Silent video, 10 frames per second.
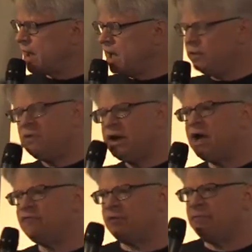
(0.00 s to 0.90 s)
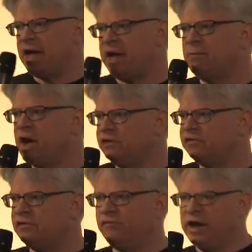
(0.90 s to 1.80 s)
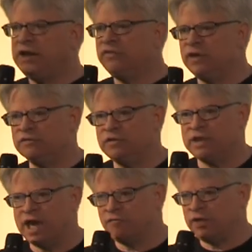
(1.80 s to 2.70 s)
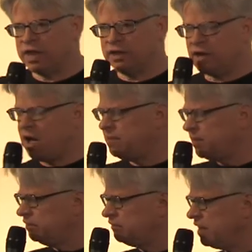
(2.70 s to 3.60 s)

I don't want to have to pay much, if anything, to navigate common